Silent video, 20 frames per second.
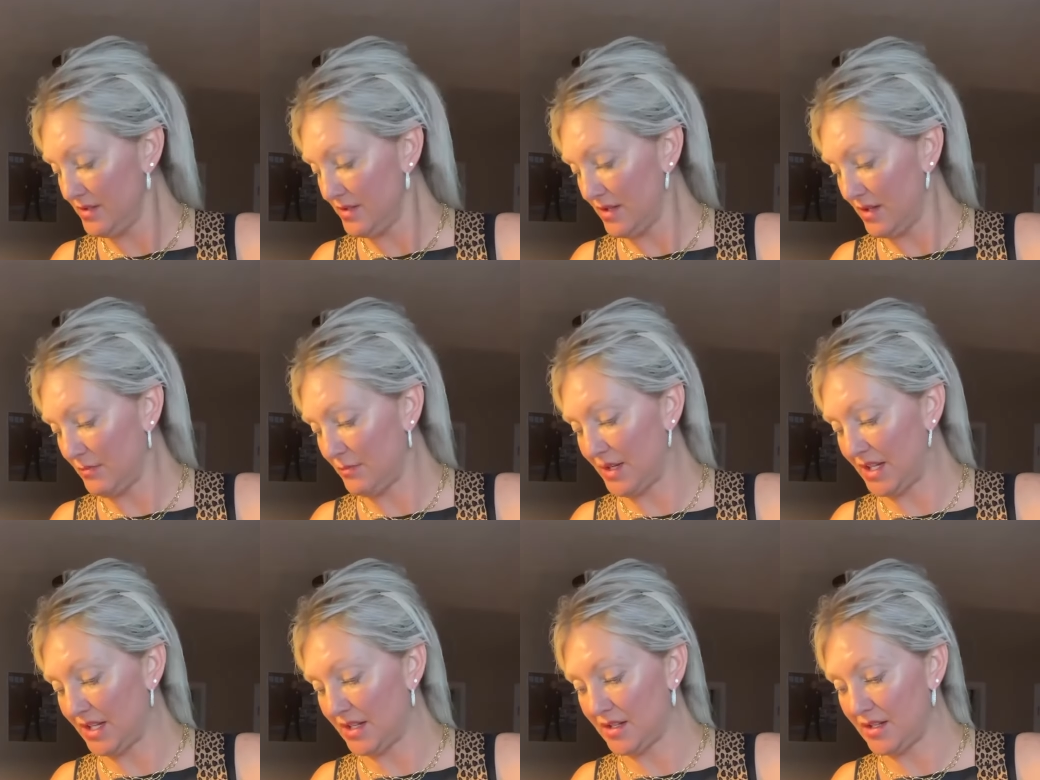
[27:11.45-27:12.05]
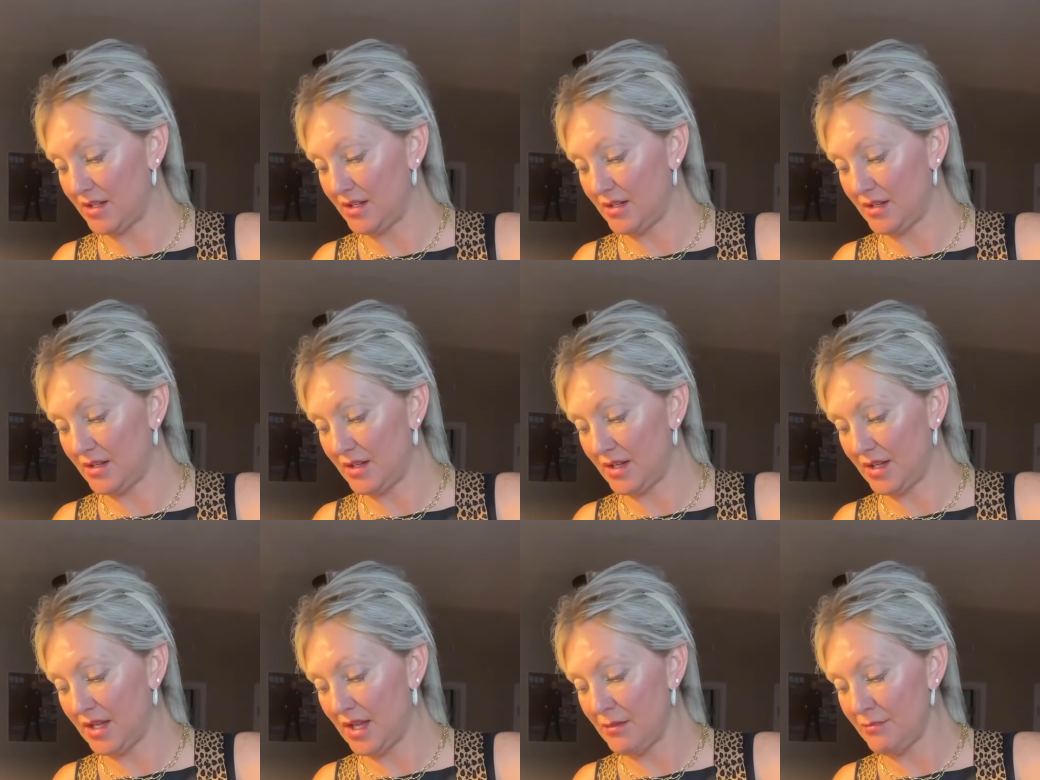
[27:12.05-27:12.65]
I mean,
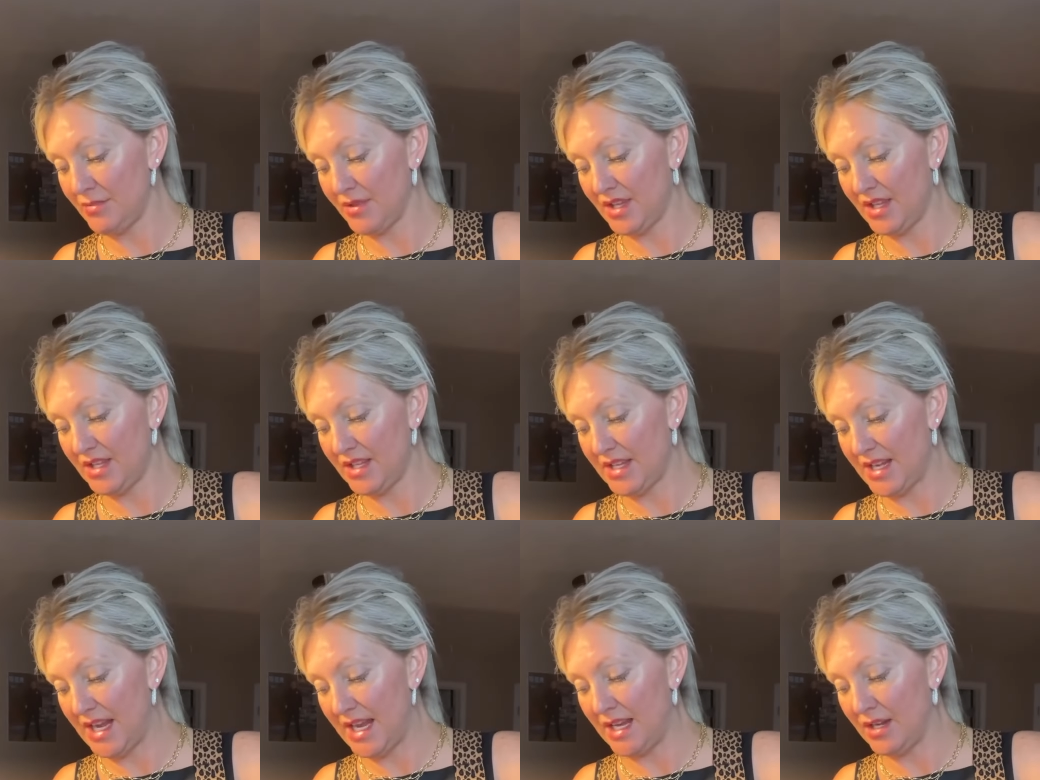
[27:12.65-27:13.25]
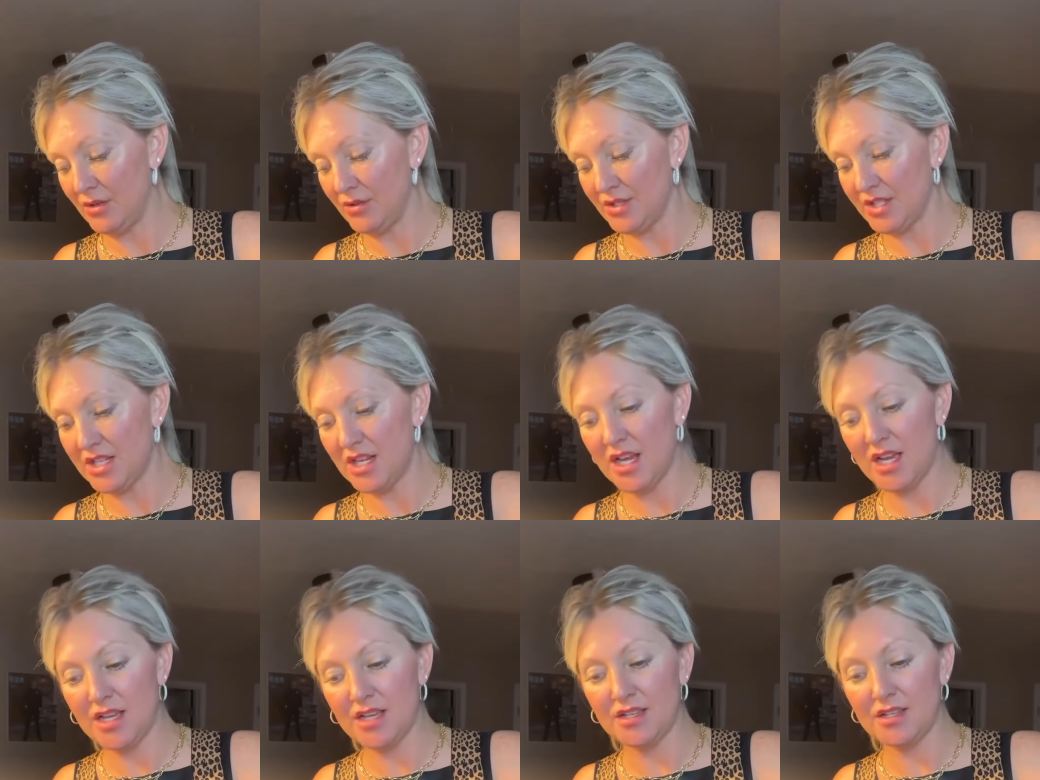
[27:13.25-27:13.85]
like I'm thinking, how did
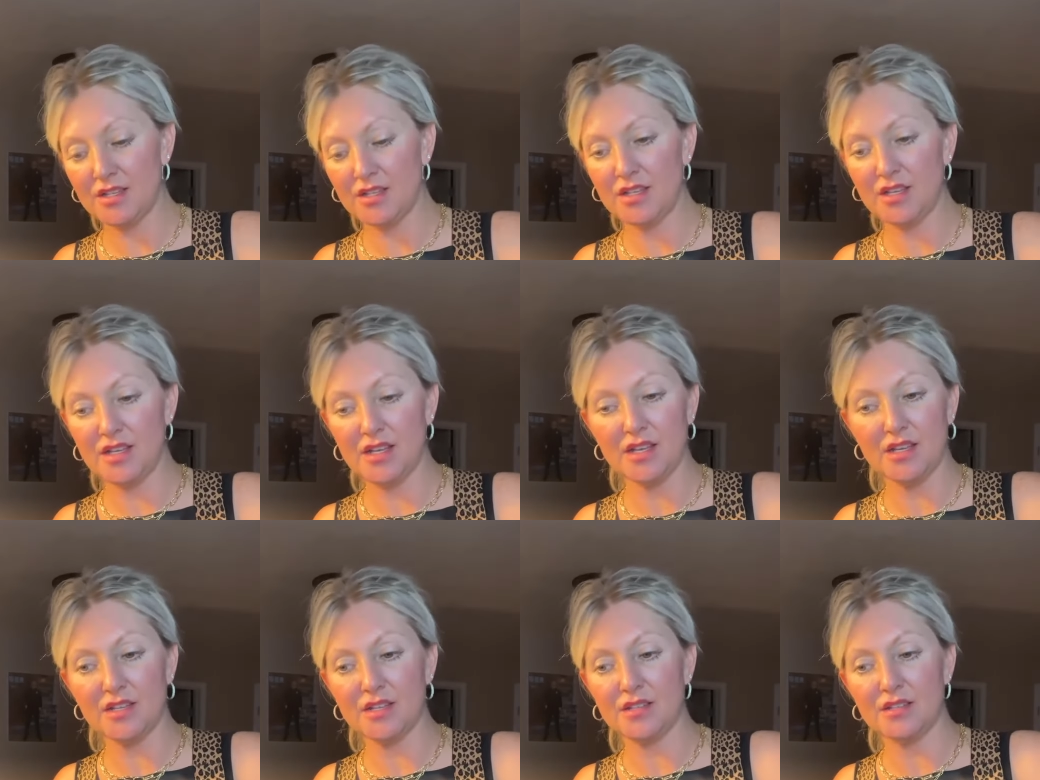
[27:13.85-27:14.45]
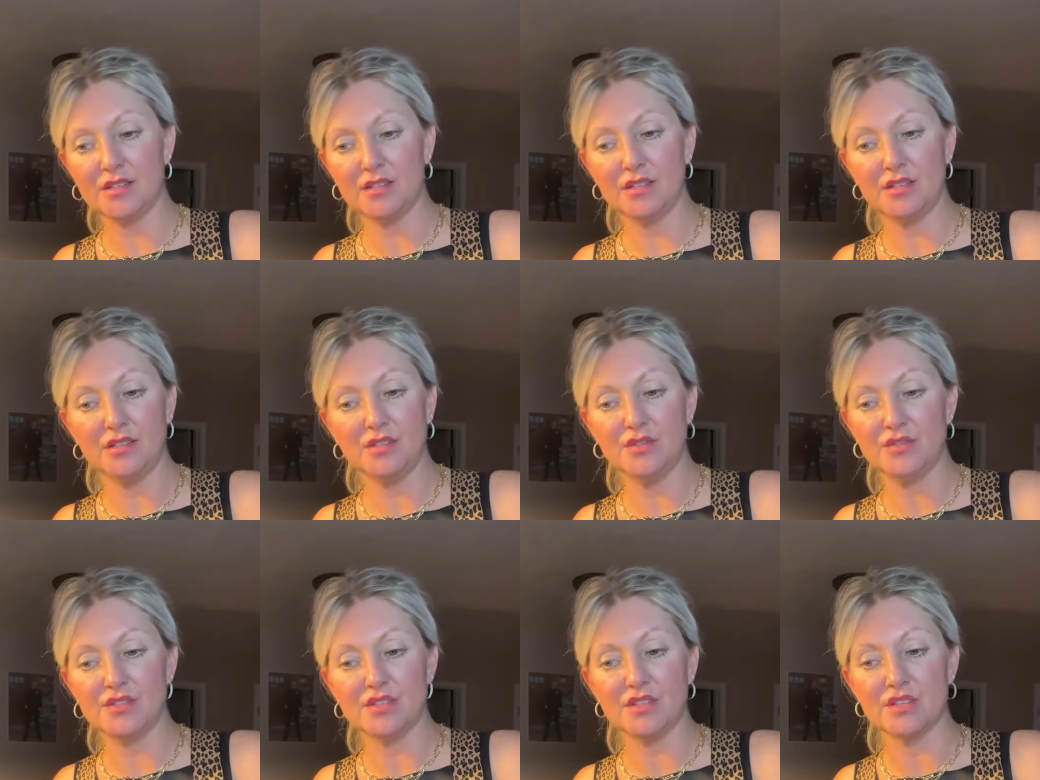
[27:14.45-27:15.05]
I
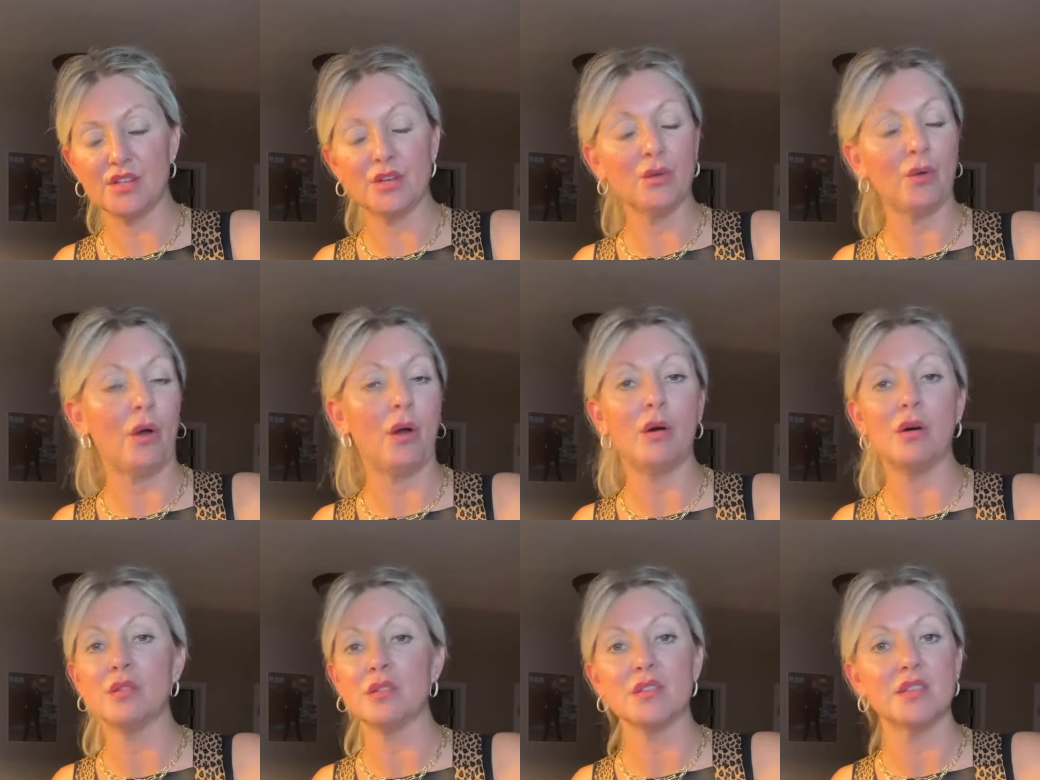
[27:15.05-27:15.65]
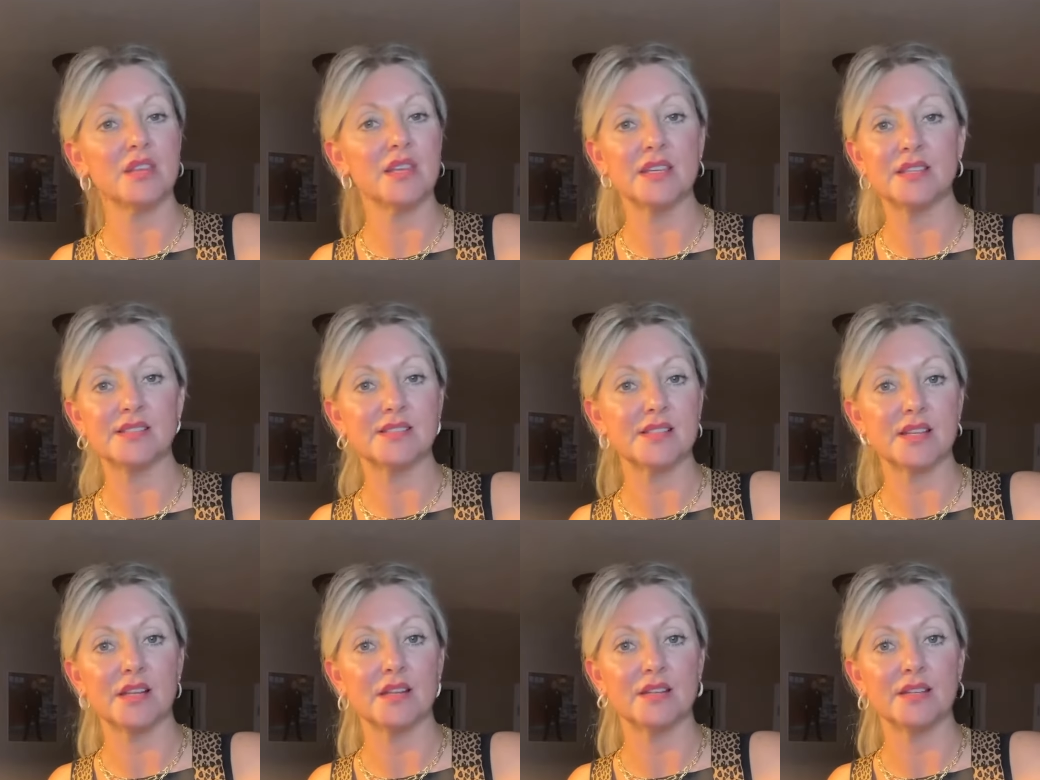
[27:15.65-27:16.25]
used to do all the things
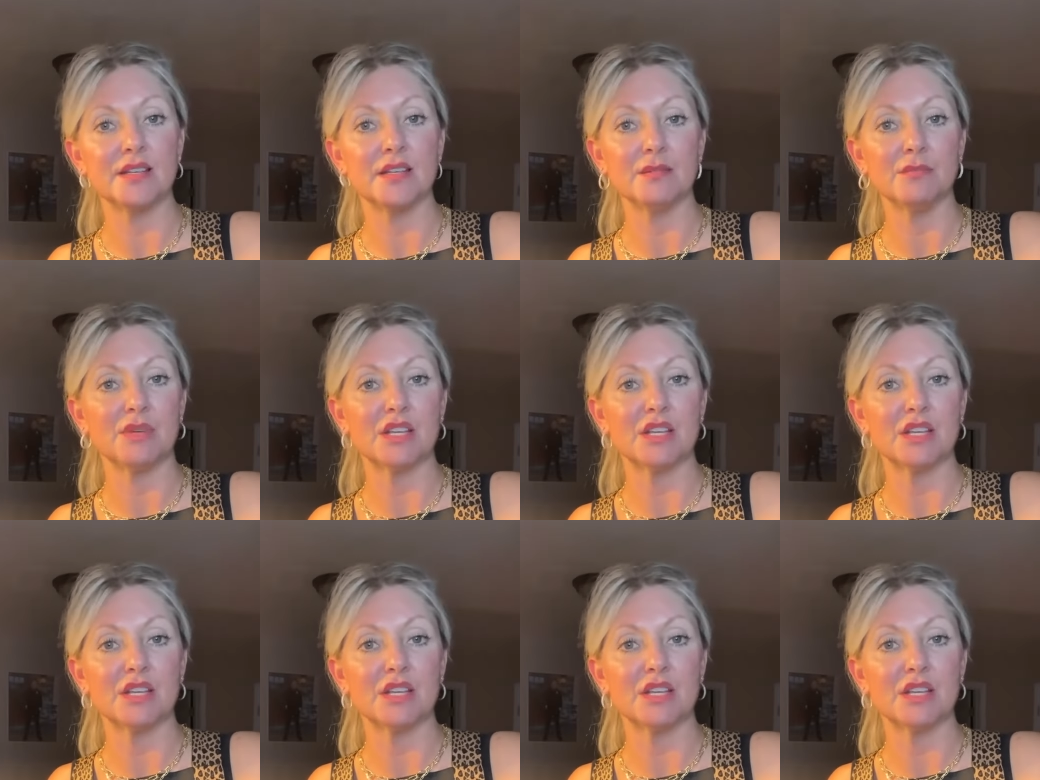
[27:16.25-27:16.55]
that I did?